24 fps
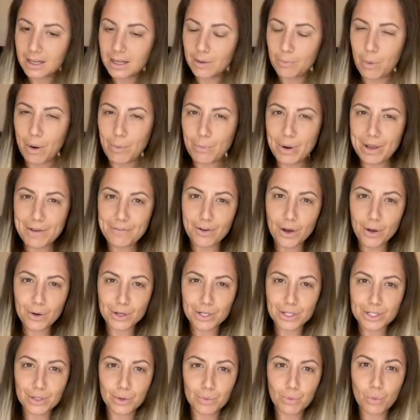And when we
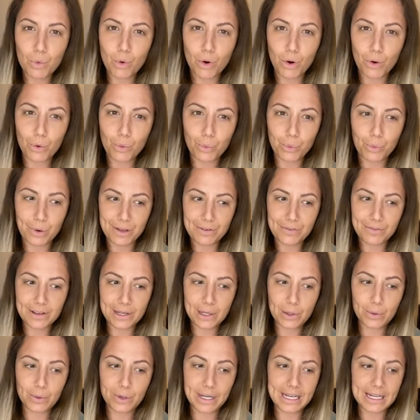focus on what we
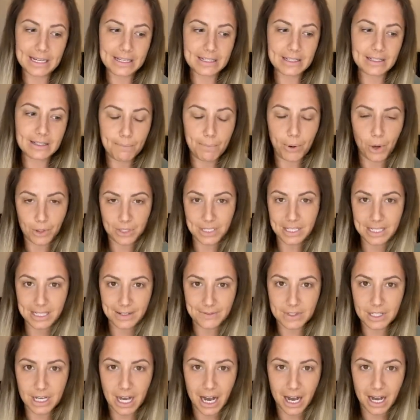feel is
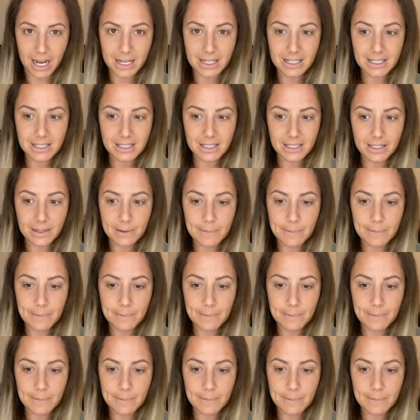positive to us,